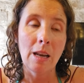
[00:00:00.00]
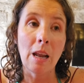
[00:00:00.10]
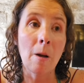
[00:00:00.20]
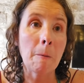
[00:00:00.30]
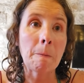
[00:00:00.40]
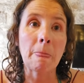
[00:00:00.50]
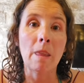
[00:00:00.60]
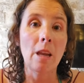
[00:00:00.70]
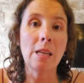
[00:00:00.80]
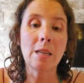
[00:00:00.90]
Now,
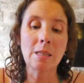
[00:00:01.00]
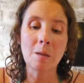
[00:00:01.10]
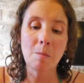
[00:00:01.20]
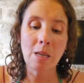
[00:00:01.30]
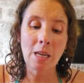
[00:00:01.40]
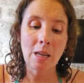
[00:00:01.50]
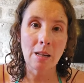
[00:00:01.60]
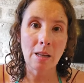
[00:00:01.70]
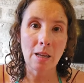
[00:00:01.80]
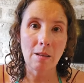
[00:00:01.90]
it doesn't
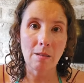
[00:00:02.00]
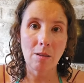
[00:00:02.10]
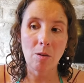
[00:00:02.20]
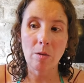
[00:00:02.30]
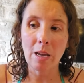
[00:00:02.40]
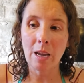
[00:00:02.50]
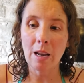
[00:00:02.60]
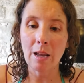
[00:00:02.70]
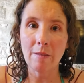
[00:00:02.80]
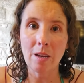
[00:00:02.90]
mean that you
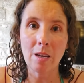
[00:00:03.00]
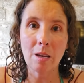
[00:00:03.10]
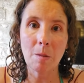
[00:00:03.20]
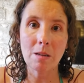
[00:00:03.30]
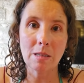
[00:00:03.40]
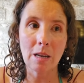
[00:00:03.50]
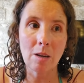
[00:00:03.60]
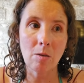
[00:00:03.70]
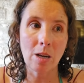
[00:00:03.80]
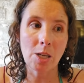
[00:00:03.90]
can't have income
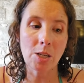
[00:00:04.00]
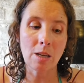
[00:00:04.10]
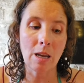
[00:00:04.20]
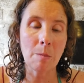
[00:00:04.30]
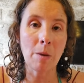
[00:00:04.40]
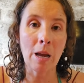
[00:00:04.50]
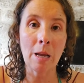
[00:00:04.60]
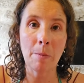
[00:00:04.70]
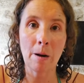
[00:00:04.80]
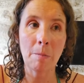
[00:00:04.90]
outside Croatia and buy
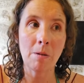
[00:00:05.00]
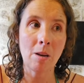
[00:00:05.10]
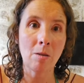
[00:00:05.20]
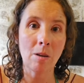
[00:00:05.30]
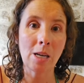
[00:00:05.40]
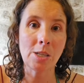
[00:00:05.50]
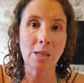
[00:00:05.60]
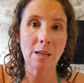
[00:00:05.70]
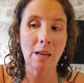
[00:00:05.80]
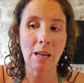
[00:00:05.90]
a property in
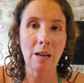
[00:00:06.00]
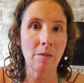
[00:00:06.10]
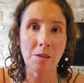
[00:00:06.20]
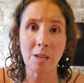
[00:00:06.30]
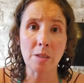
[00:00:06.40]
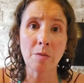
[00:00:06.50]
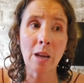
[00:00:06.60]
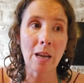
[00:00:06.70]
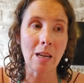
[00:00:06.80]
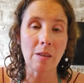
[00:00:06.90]
Croatia and everything's
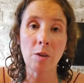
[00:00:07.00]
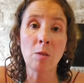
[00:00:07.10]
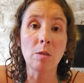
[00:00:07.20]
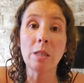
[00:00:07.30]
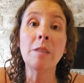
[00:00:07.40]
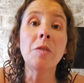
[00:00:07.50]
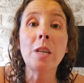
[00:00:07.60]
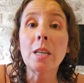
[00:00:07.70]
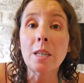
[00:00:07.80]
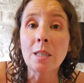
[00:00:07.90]
fine. If you don't live
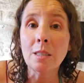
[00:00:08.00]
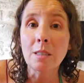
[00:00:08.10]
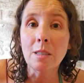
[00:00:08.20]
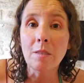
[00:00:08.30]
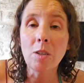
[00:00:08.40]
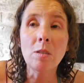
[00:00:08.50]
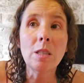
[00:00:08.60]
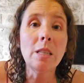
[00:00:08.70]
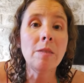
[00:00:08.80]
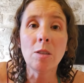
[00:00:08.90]
here, you
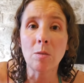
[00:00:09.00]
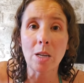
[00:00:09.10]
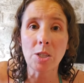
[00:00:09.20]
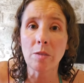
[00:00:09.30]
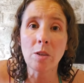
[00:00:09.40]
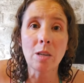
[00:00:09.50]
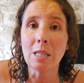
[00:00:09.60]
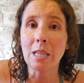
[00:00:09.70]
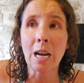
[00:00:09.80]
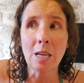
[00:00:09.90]
don't live in Croatia, if you're
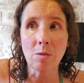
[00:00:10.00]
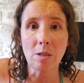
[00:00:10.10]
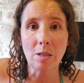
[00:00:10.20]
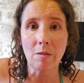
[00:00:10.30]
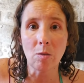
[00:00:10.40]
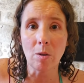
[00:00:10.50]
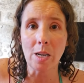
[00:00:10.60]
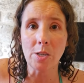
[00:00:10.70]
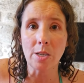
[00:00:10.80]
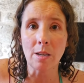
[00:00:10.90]
not a tax resident of
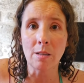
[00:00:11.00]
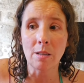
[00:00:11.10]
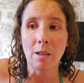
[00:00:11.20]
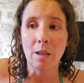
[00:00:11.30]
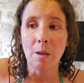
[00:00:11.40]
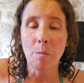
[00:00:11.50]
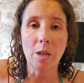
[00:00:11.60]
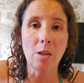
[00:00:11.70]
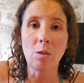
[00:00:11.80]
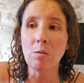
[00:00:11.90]
Croatia,
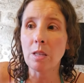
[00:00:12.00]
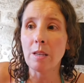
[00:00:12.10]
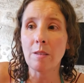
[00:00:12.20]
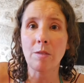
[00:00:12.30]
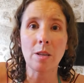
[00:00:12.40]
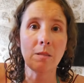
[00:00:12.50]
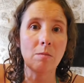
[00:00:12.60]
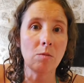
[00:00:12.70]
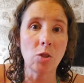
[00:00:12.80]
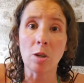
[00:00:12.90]
but you live
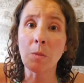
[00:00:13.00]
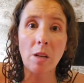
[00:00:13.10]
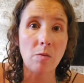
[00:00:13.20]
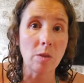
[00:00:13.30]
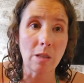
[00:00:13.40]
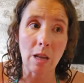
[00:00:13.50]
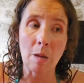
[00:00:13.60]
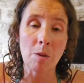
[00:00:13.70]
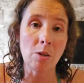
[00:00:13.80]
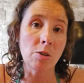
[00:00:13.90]
in Germany full
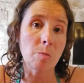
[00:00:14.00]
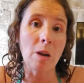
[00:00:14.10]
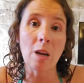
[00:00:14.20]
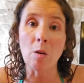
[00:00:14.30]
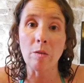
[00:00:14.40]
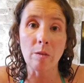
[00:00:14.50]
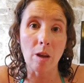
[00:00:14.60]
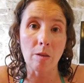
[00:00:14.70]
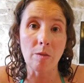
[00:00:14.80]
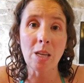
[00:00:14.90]
time and you're just buying
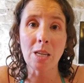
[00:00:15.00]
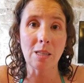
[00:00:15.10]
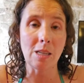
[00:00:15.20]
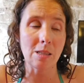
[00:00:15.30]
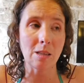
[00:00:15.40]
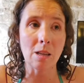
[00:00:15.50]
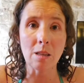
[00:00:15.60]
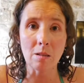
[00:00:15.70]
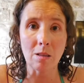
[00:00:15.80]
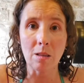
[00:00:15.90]
a vikendica, a
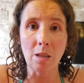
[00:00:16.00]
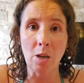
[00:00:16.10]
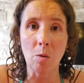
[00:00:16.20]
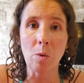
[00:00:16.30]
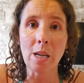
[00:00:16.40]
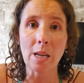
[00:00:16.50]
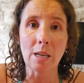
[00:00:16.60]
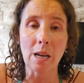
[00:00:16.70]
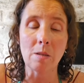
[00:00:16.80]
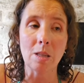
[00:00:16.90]
little,
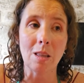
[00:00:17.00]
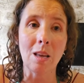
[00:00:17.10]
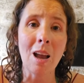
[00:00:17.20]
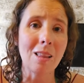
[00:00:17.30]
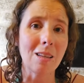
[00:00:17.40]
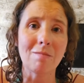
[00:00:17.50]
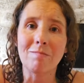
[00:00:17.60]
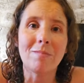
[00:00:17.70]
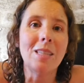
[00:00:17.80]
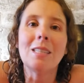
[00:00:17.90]
weekend house on the
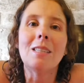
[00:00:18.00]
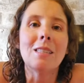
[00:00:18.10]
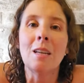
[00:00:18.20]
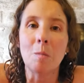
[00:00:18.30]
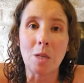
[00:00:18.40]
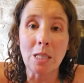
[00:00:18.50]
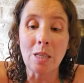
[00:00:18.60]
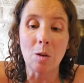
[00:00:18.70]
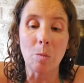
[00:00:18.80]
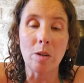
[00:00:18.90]
island, then it's not a big
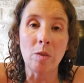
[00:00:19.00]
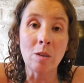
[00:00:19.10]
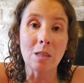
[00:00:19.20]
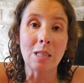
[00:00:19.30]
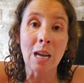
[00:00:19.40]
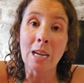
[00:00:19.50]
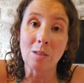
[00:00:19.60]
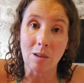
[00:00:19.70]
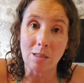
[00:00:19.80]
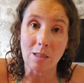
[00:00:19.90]
deal. But if you're a
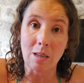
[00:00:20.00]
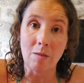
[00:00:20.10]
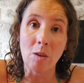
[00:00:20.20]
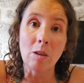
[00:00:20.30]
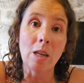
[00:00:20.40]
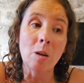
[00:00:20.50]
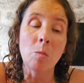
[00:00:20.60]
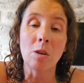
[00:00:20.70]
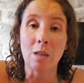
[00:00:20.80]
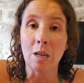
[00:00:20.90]
tax resident, if you're here
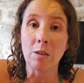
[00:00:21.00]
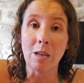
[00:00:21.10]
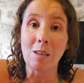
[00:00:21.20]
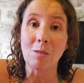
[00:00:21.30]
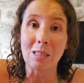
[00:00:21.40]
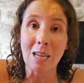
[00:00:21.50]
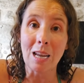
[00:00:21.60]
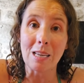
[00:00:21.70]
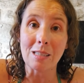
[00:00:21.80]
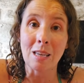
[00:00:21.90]
more than 183
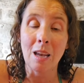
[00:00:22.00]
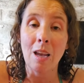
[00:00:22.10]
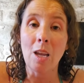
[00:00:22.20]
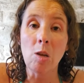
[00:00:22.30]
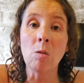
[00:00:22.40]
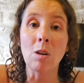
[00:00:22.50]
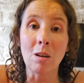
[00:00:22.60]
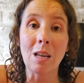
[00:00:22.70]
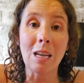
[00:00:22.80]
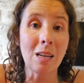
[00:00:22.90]
days and you are
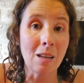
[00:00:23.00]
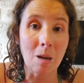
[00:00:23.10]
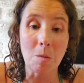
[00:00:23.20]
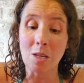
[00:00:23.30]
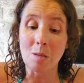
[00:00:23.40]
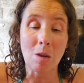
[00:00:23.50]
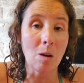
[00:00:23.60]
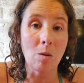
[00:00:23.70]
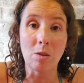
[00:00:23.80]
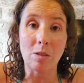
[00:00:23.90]
earning income, it doesn't
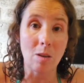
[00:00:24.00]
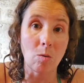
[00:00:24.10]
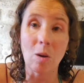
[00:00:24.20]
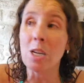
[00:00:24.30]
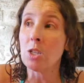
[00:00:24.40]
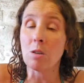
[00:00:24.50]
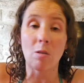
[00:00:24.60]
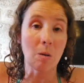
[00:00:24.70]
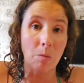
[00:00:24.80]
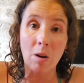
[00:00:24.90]
matter whether it's in Croatia
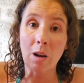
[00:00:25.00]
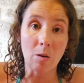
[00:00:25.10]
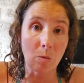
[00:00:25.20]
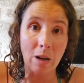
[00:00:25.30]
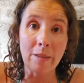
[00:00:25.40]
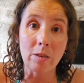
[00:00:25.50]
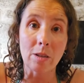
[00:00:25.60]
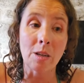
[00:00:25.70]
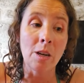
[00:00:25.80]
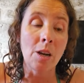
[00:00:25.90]
or abroad or
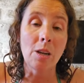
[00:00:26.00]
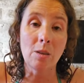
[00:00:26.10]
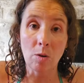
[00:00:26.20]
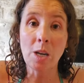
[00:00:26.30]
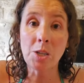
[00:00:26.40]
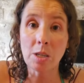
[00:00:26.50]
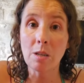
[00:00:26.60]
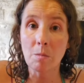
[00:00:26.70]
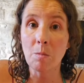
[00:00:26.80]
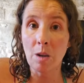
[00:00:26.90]
whatever,
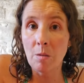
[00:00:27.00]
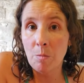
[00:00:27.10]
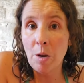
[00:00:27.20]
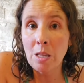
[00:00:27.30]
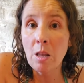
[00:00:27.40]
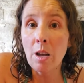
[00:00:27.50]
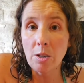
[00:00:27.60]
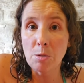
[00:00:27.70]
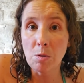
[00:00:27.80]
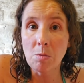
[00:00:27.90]
Croatia, by law,
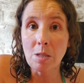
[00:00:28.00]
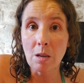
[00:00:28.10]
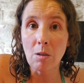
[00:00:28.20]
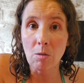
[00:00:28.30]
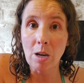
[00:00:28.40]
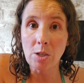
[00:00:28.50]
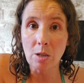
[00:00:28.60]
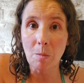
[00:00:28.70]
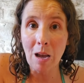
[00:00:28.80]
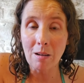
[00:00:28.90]
you're supposed to be telling
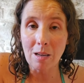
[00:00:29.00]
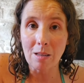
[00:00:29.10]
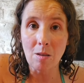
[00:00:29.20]
Croatia about it.